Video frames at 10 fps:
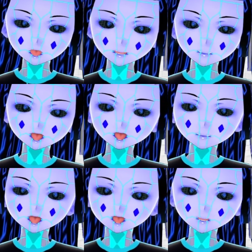size
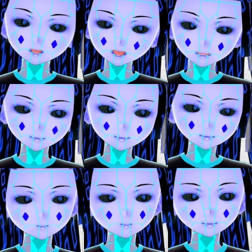of our games.
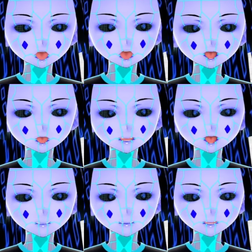So I'm going to
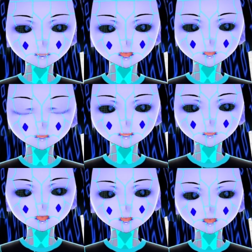assume that you're
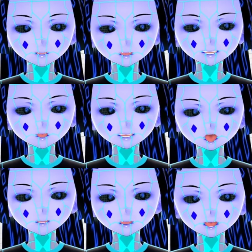tracking your percentage
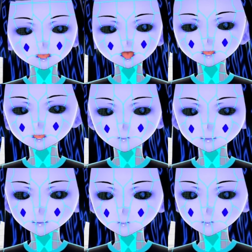over 100 games.
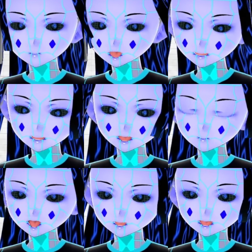It doesn't have
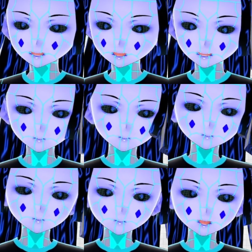to be 100, it
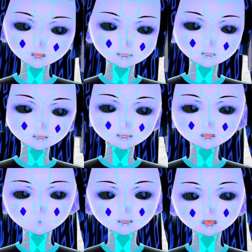can be any number that
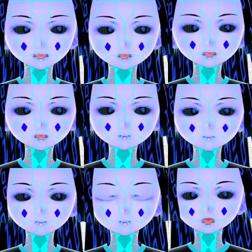you want it to be.
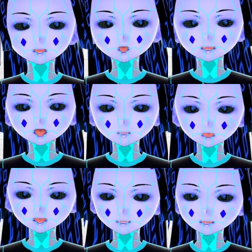But what's
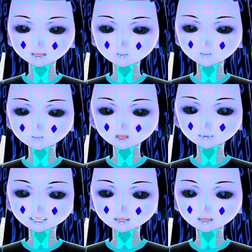important is
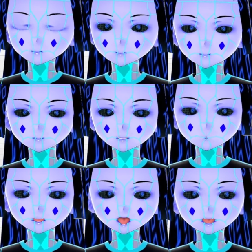that if you
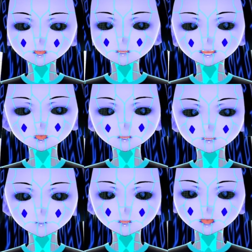want to keep track of
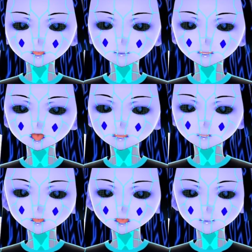the percentage of
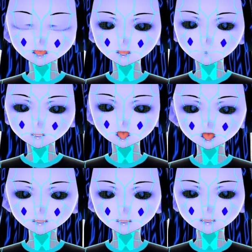games that you've won,